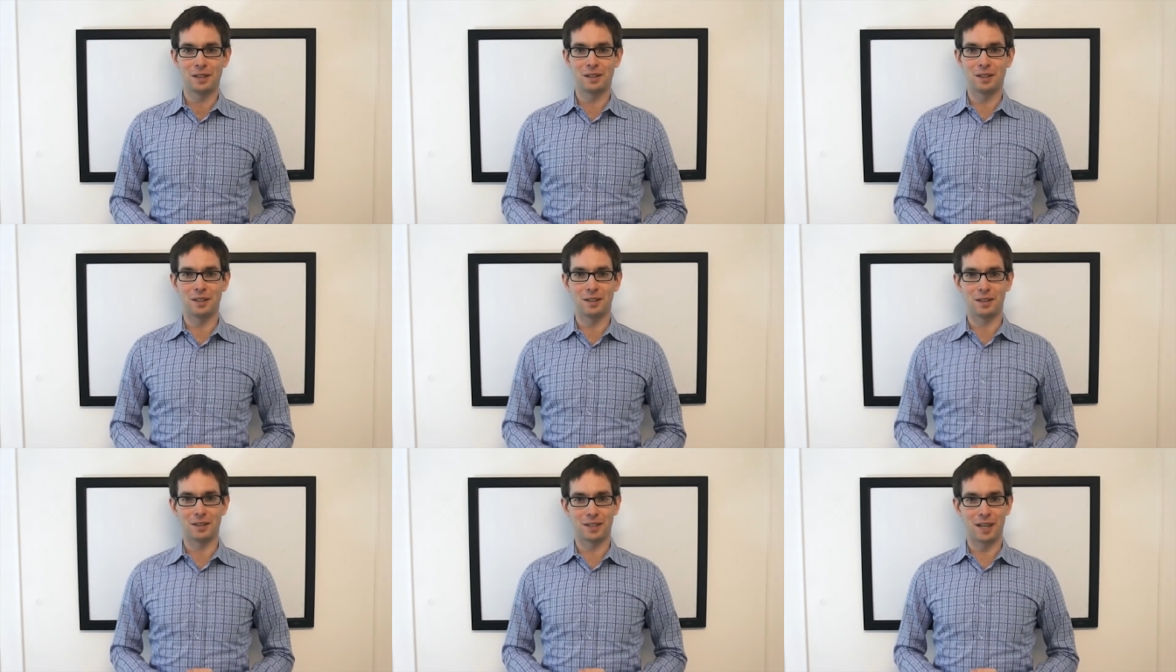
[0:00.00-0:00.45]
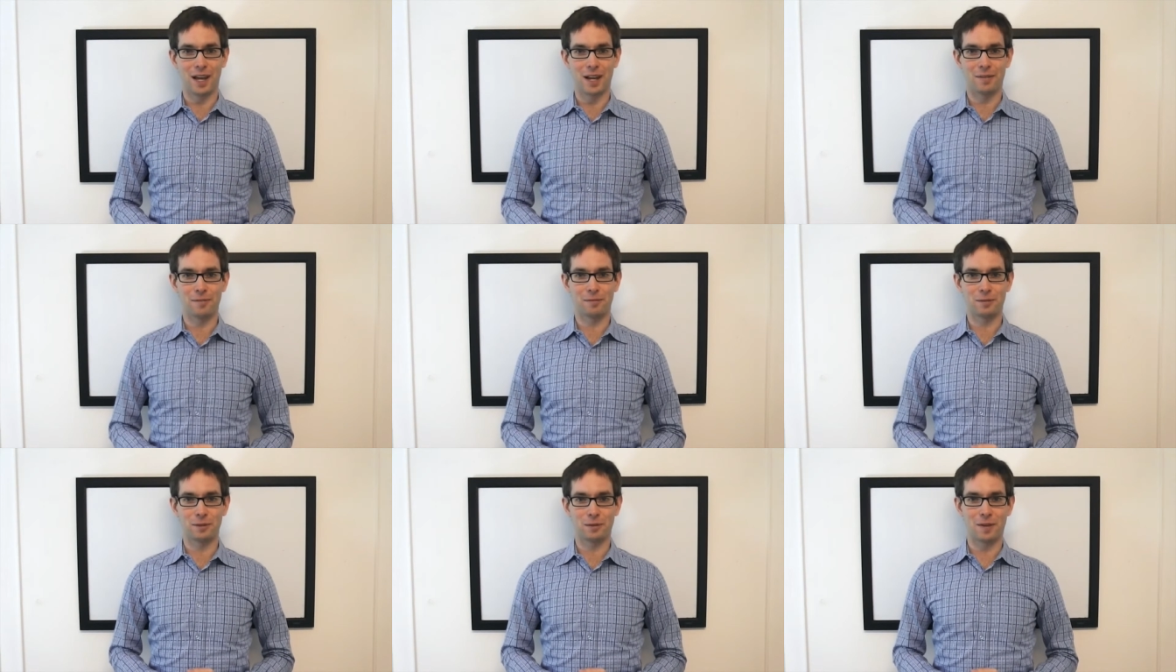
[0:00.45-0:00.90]
Douglas
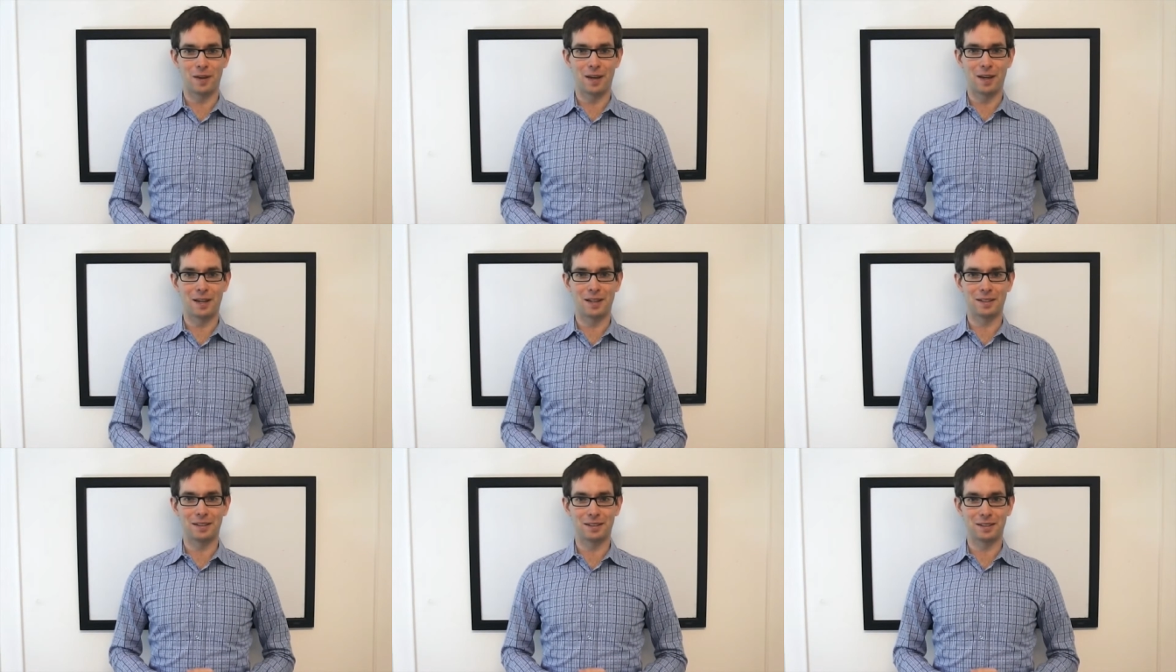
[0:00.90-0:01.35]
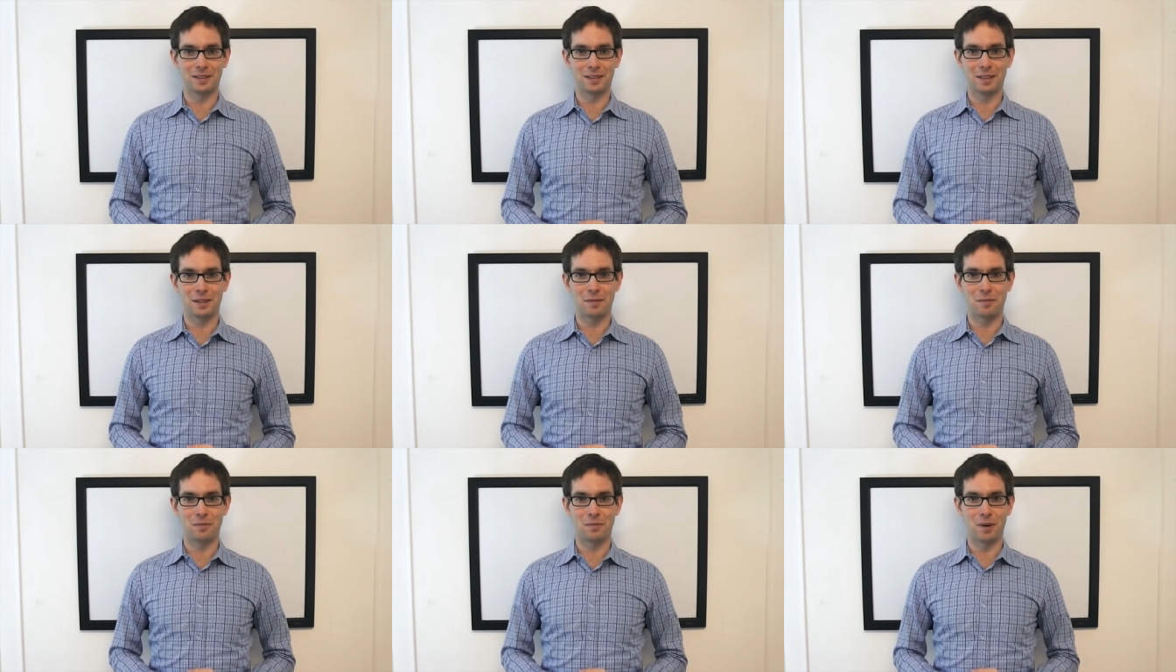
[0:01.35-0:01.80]
Adams
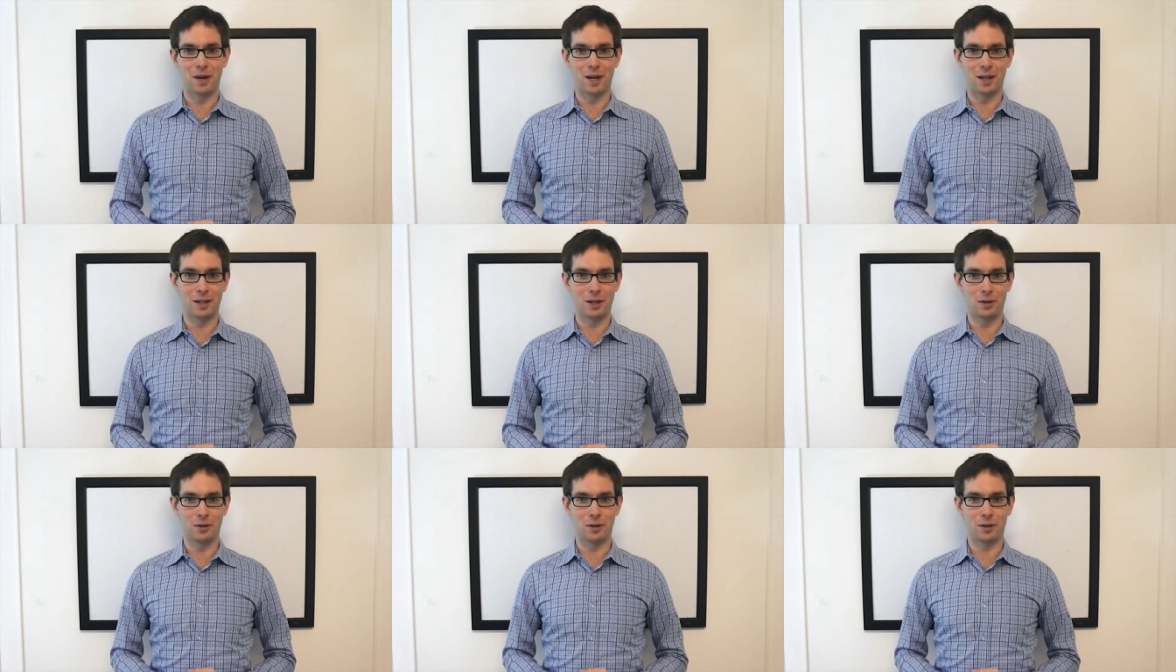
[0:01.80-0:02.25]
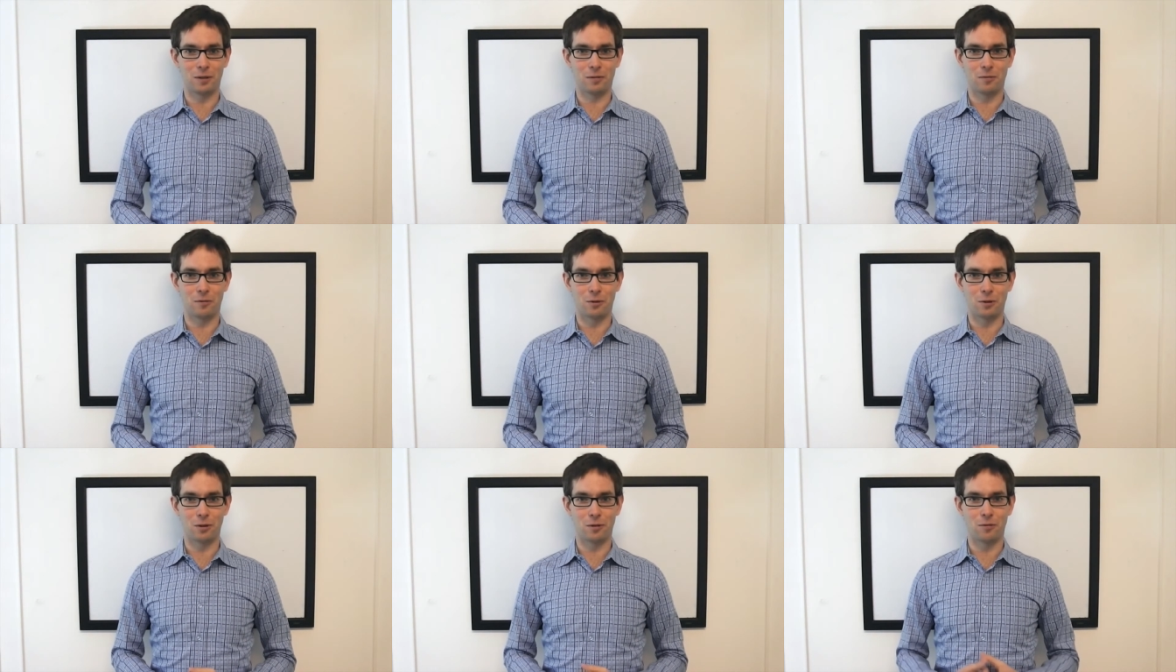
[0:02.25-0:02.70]
fans by
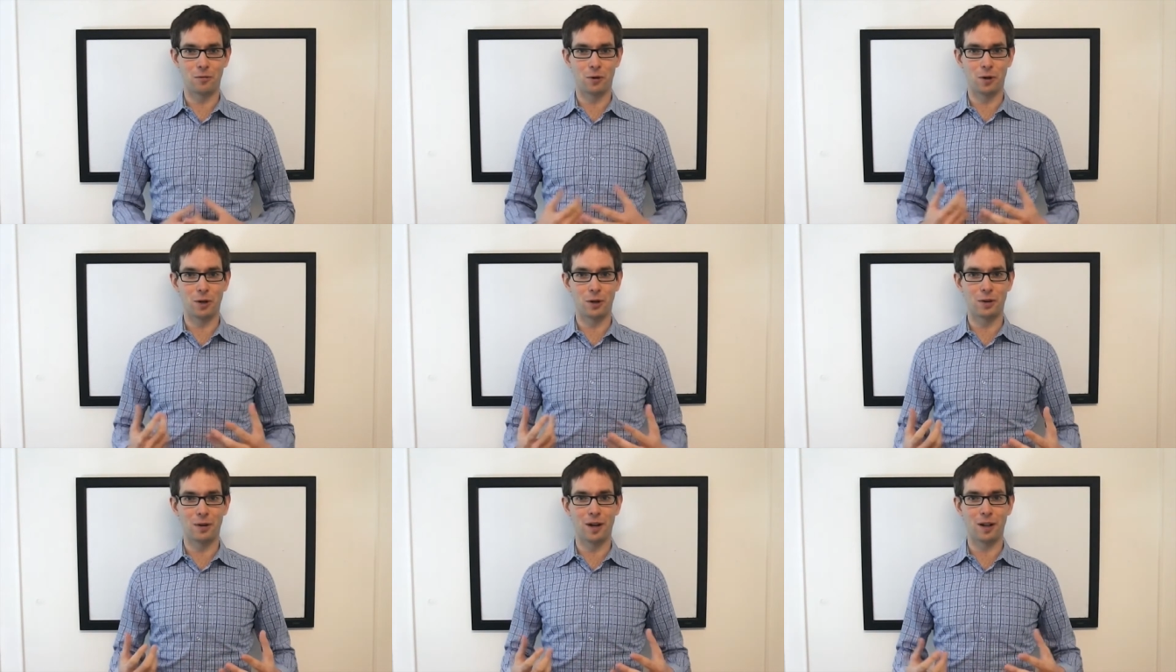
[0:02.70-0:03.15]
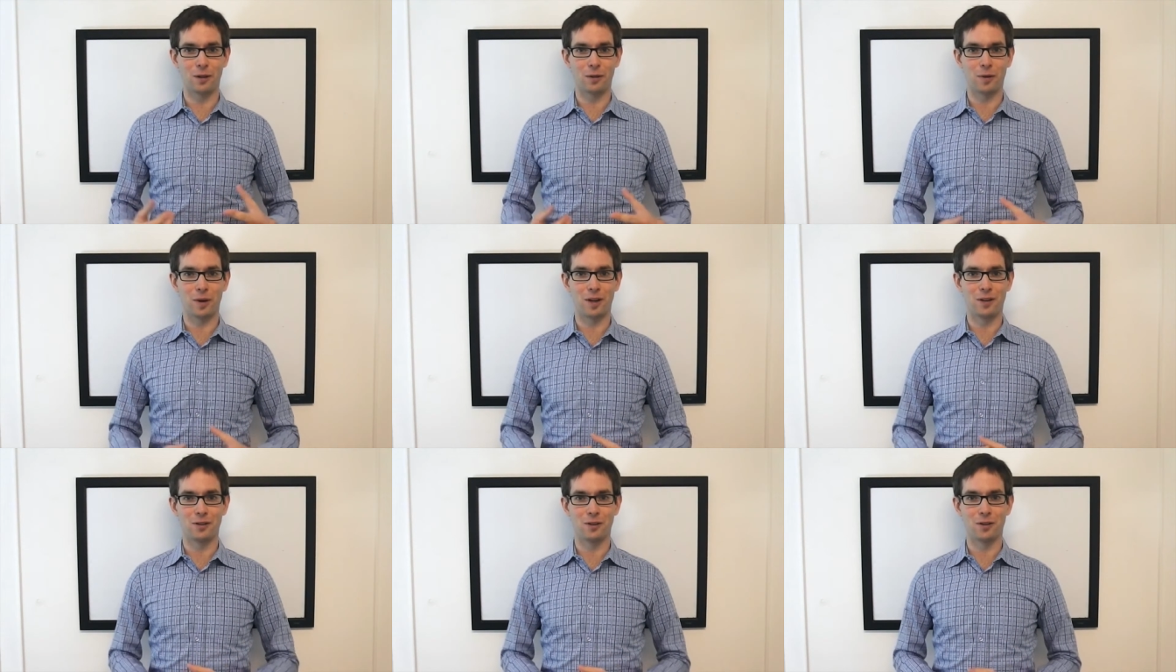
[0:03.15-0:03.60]
going for the
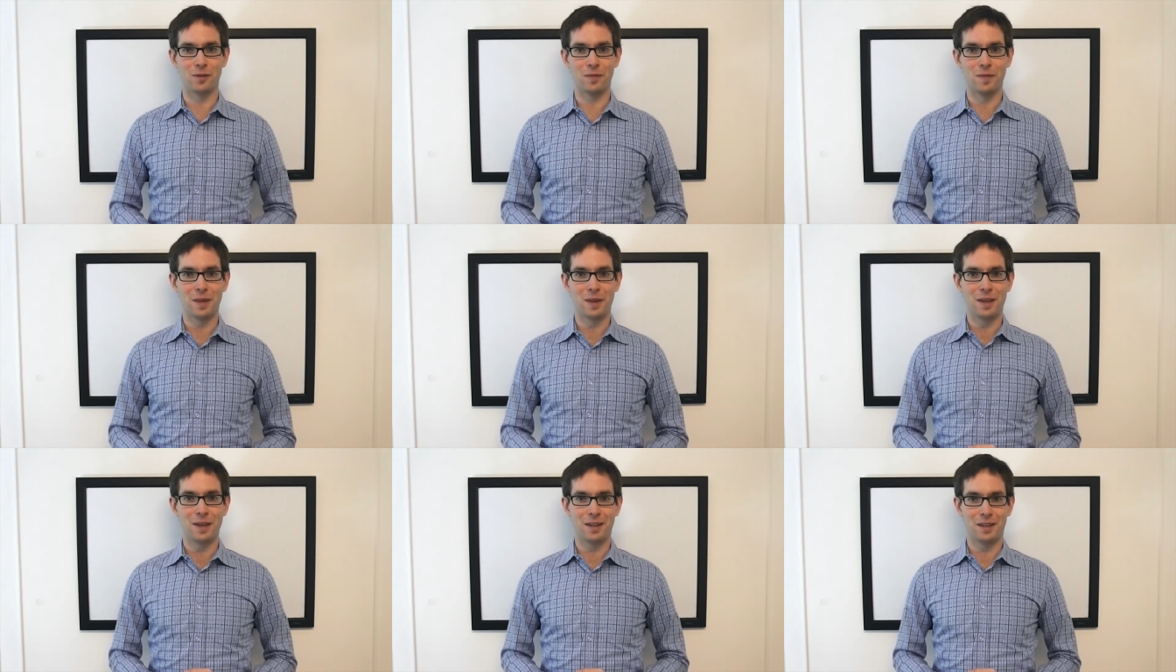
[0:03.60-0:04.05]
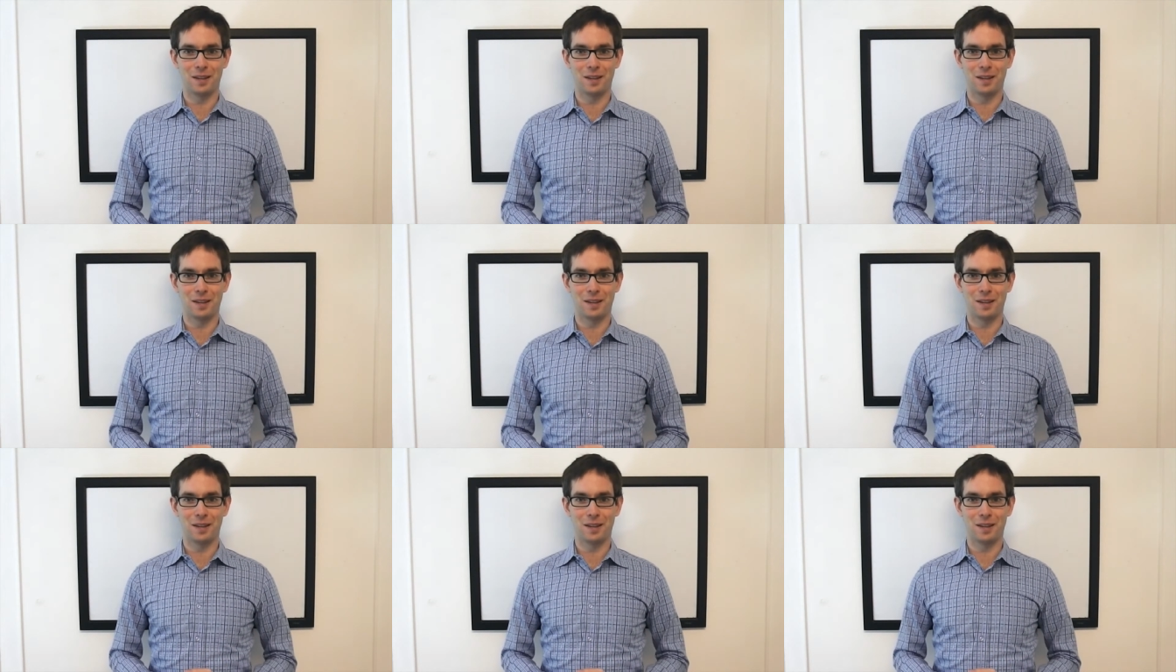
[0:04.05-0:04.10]
$42 wager